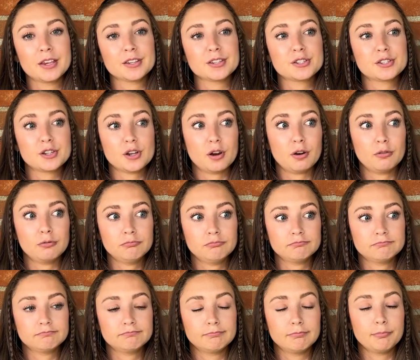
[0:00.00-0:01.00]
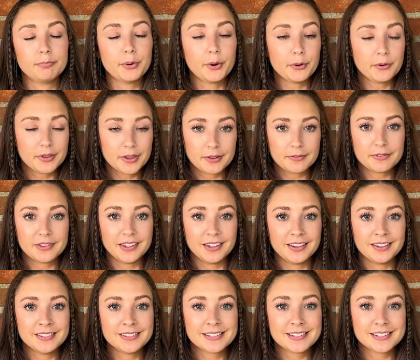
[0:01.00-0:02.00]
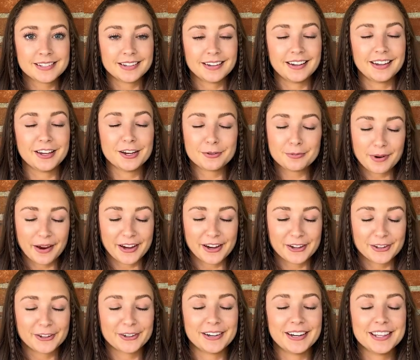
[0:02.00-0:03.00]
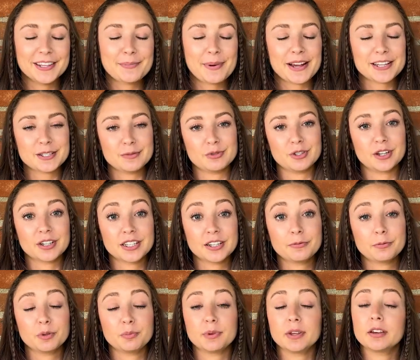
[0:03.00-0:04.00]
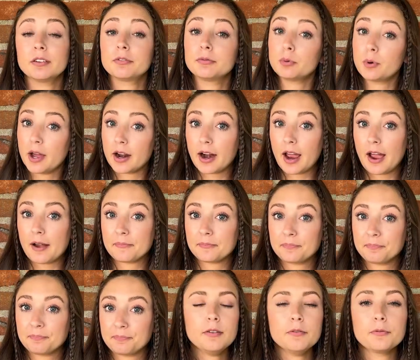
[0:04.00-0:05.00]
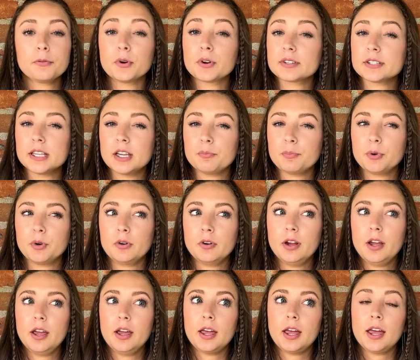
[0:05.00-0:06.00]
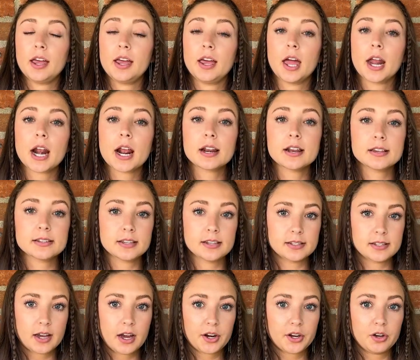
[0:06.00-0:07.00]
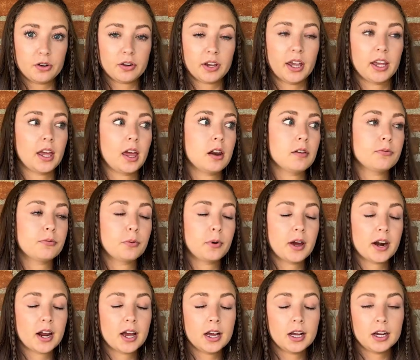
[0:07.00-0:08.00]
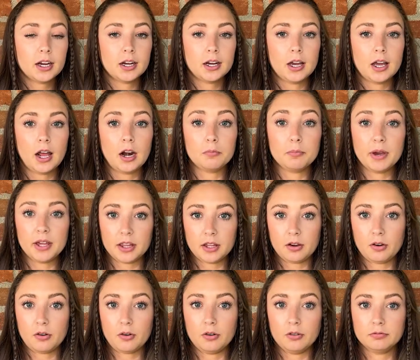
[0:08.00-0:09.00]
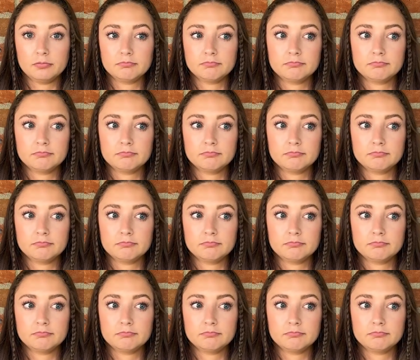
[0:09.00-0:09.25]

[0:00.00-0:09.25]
So, both of these, irregular in the past subjunctive, would be fuera. For example, era necesario que él fuera al médico.